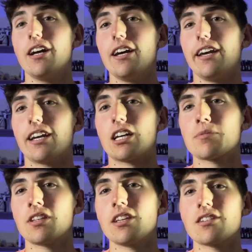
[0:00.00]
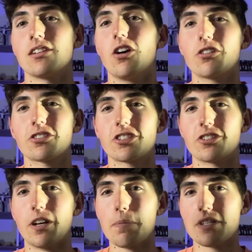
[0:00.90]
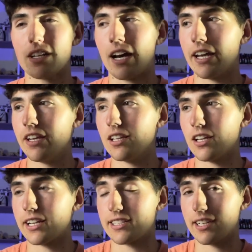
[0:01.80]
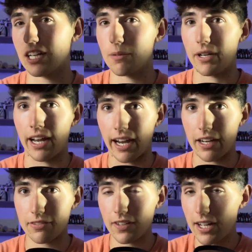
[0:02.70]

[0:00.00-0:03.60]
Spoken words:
It comes in these long strips. I like to cut them in half,